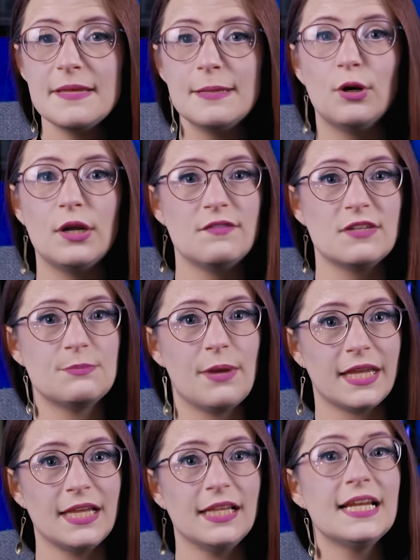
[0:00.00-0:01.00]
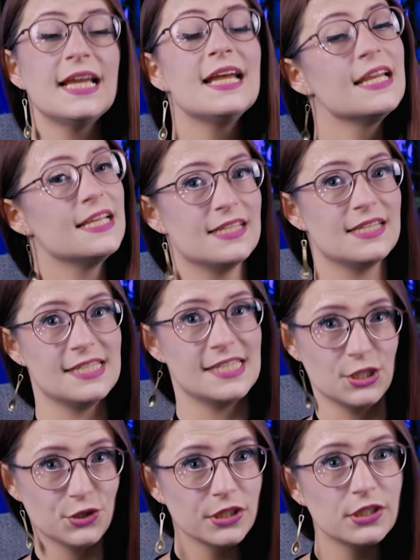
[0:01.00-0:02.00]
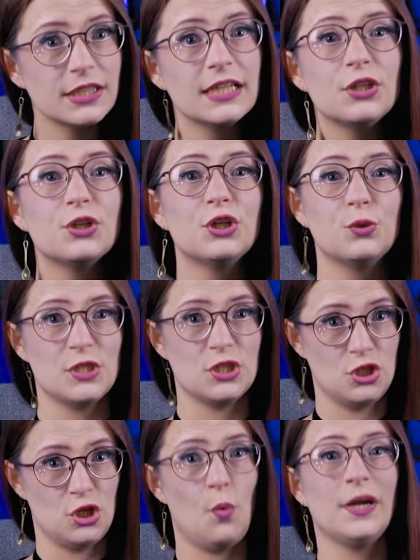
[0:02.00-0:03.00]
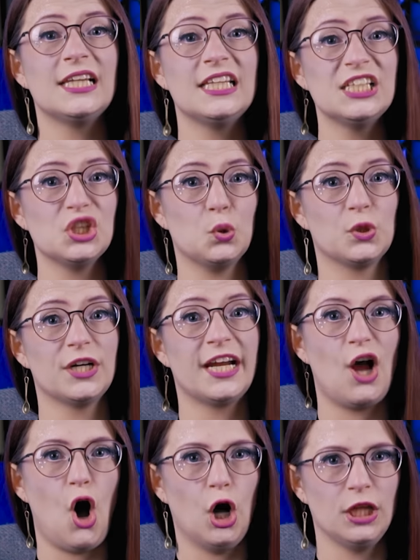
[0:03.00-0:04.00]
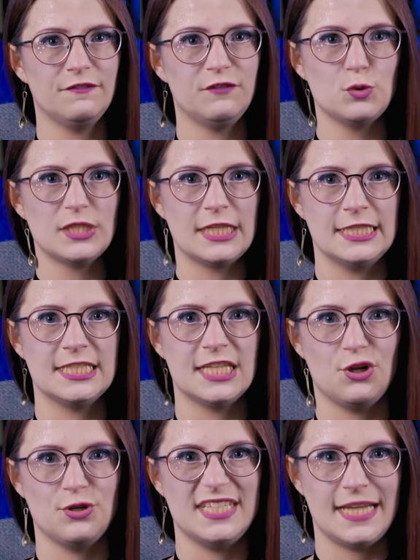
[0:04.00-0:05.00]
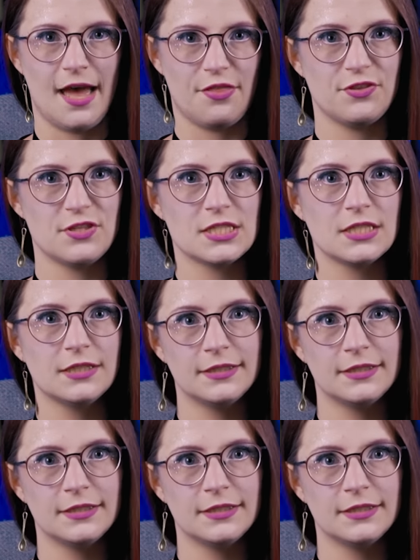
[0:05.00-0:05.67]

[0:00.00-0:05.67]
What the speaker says: people even speculate he's a serial killer who was knowingly luring all of those kids to their deaths.